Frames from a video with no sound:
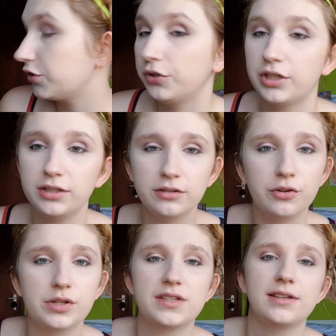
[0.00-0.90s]
So you can
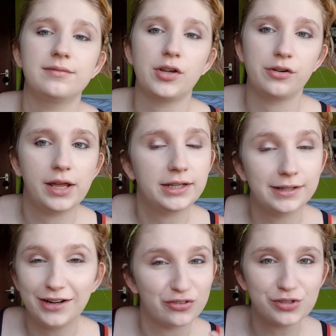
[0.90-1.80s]
notice it already
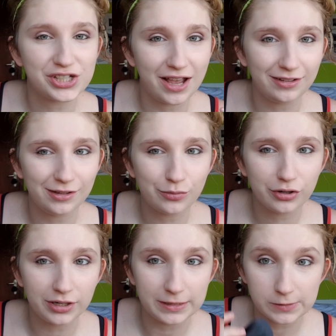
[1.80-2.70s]
that I don't shine
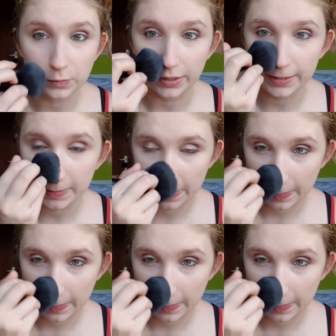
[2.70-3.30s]
anymore, and it's great.